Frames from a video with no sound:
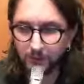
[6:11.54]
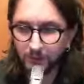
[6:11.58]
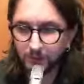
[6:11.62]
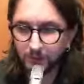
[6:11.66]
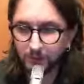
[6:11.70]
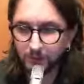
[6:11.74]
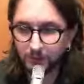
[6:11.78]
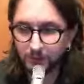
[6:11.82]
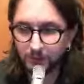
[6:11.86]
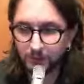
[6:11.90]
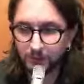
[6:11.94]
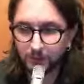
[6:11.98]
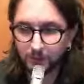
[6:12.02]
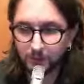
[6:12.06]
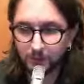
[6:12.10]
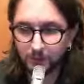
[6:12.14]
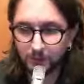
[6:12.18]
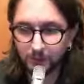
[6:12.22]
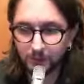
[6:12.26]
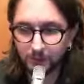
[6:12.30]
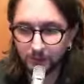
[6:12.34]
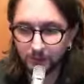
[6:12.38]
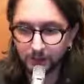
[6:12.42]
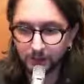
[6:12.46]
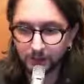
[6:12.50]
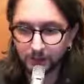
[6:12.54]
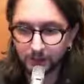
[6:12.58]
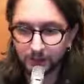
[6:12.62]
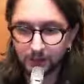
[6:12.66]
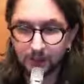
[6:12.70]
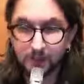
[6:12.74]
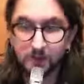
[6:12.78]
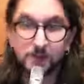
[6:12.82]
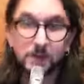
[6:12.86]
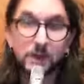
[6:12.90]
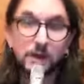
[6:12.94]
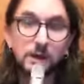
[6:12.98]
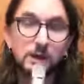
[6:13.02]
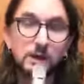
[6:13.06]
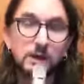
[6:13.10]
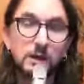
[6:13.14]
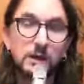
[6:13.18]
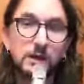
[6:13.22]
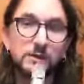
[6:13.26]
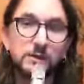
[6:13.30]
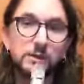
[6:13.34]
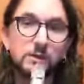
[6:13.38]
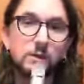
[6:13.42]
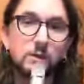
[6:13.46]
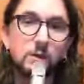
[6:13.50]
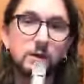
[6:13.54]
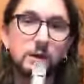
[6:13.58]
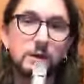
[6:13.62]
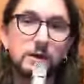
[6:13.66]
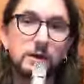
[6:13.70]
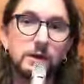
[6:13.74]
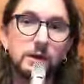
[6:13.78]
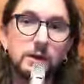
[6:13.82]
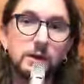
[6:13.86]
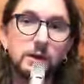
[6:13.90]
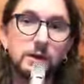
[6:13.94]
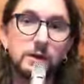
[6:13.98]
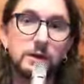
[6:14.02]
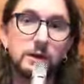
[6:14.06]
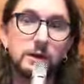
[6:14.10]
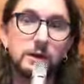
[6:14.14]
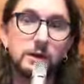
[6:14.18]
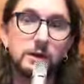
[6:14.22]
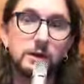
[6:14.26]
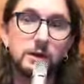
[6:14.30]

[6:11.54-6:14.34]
and I'd like to thank everyone